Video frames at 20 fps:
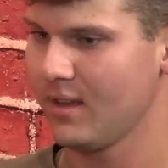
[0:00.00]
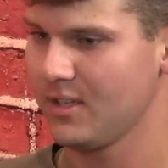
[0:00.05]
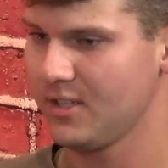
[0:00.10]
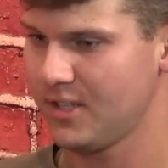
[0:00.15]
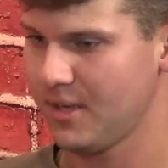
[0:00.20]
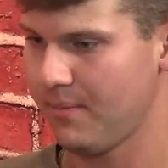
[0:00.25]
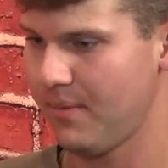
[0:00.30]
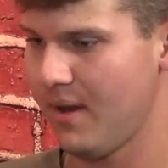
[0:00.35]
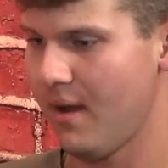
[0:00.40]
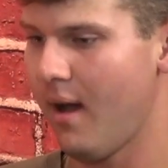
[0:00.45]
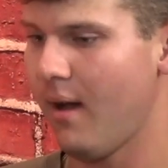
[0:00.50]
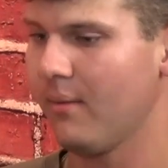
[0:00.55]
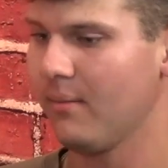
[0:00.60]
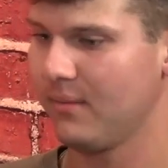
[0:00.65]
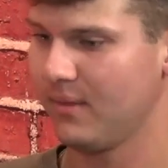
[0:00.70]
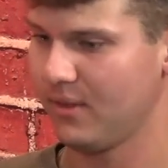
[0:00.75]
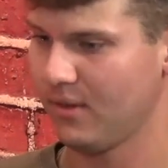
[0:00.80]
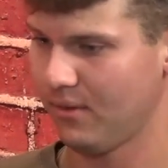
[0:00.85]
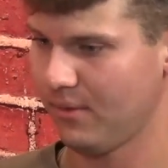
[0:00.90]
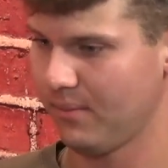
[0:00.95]
chip it
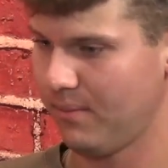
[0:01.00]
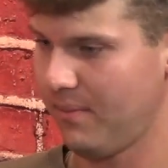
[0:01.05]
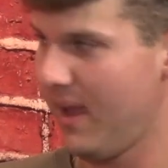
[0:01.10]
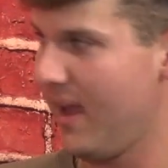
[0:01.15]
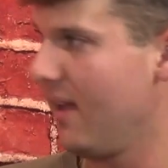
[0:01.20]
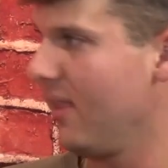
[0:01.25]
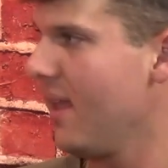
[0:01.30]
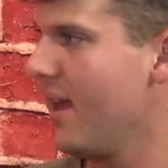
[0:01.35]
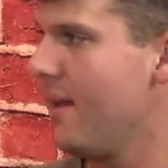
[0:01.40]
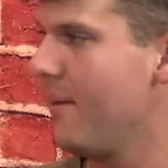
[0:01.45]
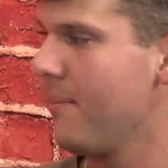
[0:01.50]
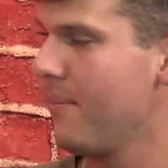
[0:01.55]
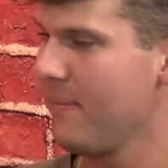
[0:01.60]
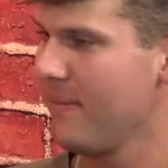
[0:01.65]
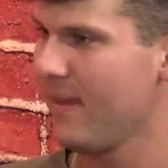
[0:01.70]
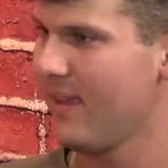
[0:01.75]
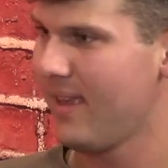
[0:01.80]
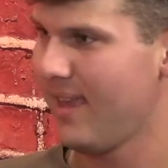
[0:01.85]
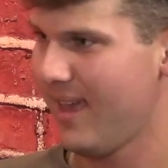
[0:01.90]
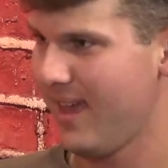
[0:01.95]
up, they'll bale it
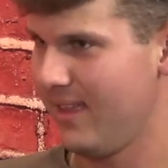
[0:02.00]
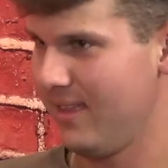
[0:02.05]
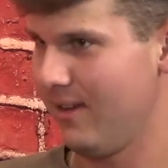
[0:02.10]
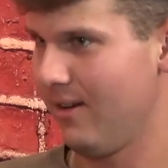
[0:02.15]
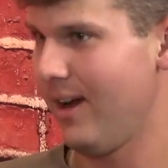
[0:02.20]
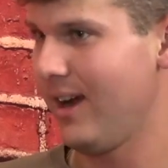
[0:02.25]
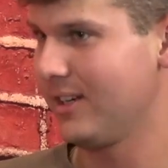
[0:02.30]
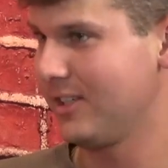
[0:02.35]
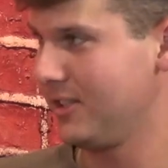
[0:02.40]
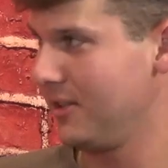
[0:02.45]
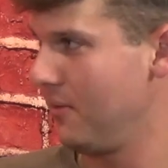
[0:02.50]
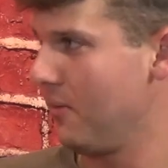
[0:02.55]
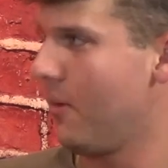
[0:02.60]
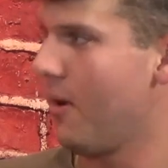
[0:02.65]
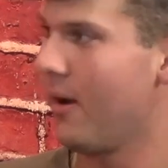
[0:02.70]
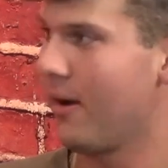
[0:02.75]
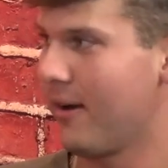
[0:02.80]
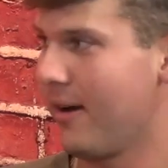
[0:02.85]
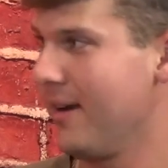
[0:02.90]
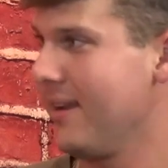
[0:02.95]
and they'll actually
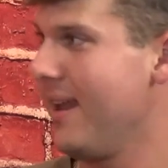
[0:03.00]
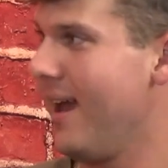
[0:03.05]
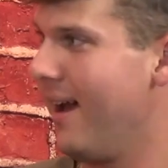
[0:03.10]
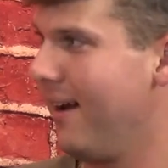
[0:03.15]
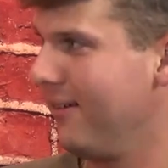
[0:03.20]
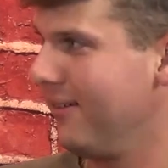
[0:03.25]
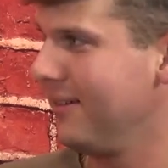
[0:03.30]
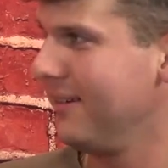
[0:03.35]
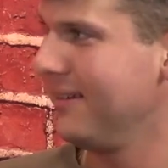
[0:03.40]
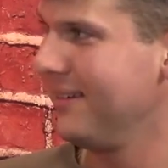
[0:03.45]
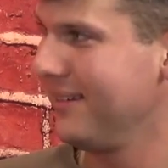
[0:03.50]
water it down.